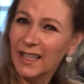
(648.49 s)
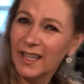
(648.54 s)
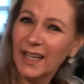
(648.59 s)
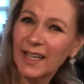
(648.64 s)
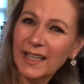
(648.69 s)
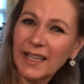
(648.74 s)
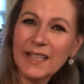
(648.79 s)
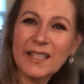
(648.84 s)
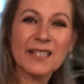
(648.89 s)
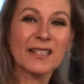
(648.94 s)

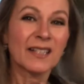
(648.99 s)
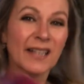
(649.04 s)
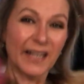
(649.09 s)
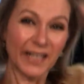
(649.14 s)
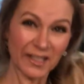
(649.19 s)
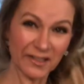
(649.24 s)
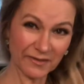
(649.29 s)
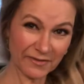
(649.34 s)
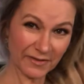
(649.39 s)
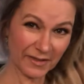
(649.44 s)
And I just kind
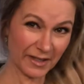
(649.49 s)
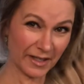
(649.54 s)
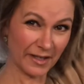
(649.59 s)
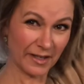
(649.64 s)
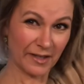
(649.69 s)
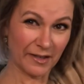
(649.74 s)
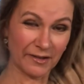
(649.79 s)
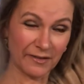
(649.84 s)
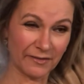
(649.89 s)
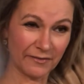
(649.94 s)
of
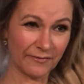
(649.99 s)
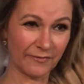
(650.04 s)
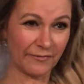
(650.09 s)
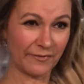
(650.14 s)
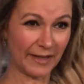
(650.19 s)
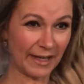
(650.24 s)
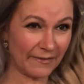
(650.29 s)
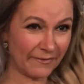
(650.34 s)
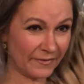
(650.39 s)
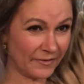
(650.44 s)

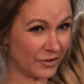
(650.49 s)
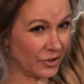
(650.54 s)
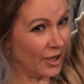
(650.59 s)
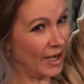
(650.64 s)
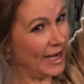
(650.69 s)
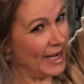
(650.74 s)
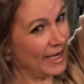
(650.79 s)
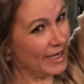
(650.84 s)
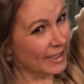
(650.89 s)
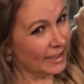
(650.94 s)
fluff
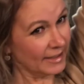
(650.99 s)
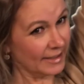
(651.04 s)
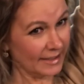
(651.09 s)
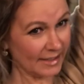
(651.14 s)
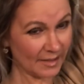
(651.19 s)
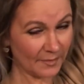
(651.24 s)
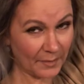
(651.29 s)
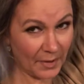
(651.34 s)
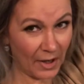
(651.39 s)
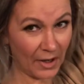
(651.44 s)
dry this
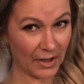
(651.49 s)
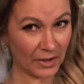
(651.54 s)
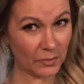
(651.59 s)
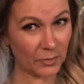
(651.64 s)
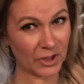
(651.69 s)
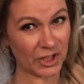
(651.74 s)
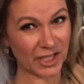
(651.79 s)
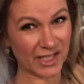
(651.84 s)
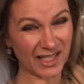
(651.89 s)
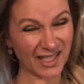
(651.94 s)
part which
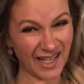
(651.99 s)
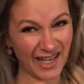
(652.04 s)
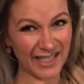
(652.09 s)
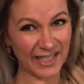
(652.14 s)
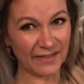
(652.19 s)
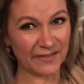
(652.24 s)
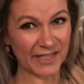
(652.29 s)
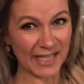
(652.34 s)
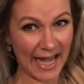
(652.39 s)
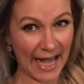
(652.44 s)
is kind
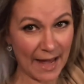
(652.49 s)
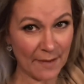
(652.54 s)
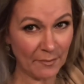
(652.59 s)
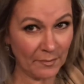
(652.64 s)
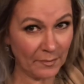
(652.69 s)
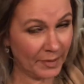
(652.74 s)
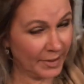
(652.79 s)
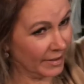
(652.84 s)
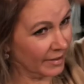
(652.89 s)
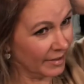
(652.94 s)
of damp.
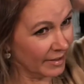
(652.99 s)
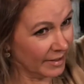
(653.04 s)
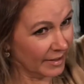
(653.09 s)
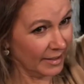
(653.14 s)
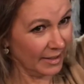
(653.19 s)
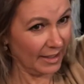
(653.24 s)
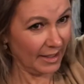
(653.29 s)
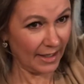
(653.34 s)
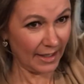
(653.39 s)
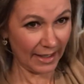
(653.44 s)

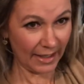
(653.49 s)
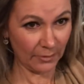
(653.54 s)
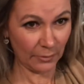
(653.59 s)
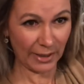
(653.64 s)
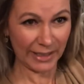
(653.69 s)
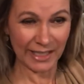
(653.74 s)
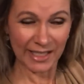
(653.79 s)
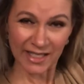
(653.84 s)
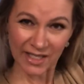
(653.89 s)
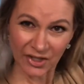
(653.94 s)
And when
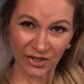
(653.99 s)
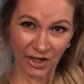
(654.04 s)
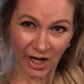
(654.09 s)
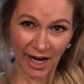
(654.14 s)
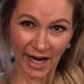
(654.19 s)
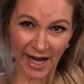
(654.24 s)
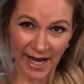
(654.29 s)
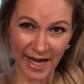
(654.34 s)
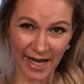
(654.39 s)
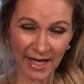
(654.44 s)
it's dry,
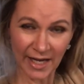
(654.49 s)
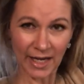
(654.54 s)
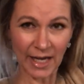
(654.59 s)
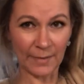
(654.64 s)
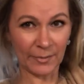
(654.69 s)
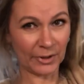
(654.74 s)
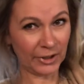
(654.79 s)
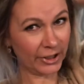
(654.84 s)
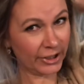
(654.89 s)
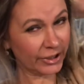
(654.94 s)
I'm
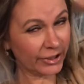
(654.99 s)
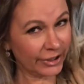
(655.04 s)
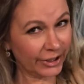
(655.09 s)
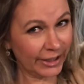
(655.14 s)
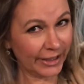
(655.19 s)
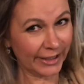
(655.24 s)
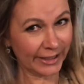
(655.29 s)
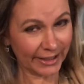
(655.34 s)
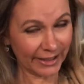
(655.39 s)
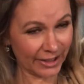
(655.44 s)
gonna curl
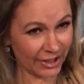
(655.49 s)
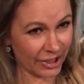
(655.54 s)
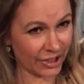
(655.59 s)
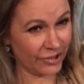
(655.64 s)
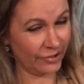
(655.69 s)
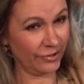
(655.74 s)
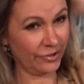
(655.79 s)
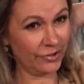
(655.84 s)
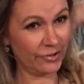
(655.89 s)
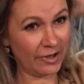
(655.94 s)
it and show
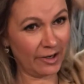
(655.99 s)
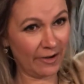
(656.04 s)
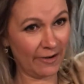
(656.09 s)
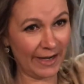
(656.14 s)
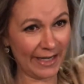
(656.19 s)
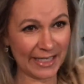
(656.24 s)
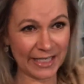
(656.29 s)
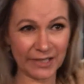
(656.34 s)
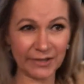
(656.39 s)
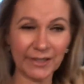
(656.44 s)
you how I
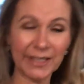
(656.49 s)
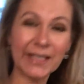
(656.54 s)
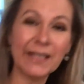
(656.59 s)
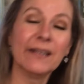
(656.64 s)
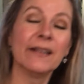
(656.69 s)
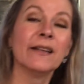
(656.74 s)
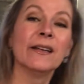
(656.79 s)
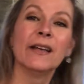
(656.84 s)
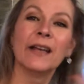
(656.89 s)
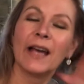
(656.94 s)
do it.
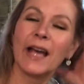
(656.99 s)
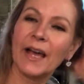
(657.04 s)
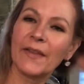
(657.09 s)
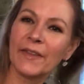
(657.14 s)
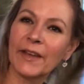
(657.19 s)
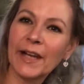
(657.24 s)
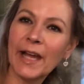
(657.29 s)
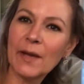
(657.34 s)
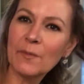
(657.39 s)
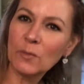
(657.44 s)
And
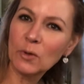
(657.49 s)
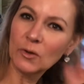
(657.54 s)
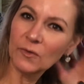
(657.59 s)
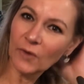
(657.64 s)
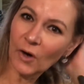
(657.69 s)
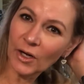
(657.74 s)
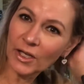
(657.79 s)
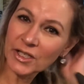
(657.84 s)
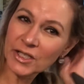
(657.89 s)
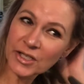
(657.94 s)
then I move
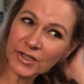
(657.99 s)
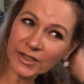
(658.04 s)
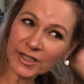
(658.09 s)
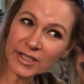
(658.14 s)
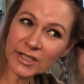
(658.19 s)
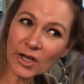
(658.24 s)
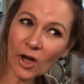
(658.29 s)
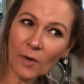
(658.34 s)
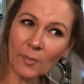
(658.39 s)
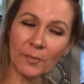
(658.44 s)
on to the
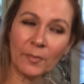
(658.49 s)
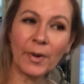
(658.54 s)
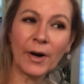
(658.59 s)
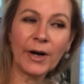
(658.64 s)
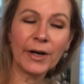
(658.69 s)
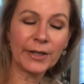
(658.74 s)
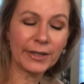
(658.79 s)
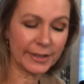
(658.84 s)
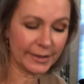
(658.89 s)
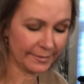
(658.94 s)
top part.